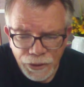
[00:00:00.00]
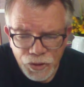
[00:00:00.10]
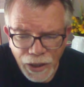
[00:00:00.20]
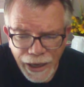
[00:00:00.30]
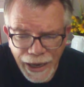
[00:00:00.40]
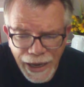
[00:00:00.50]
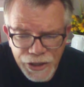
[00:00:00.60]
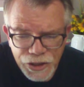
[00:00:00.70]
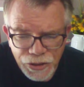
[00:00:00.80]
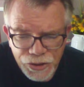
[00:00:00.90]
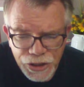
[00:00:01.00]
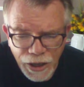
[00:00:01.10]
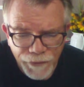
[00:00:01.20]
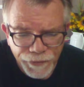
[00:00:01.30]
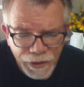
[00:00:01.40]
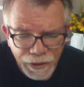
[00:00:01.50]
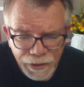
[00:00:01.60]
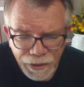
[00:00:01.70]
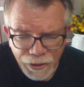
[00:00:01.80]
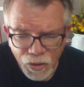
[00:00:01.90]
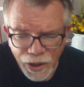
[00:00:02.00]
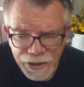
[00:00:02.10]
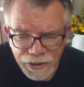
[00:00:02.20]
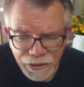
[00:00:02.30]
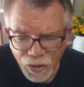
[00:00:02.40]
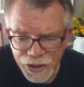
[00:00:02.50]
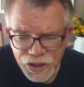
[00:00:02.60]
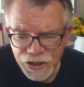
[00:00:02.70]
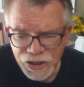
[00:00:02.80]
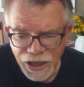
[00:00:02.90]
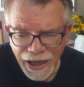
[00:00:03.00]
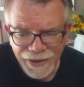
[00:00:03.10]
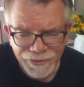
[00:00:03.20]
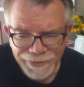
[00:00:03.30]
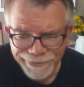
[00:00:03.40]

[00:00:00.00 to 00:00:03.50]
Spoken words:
Try to ask yourself questions like,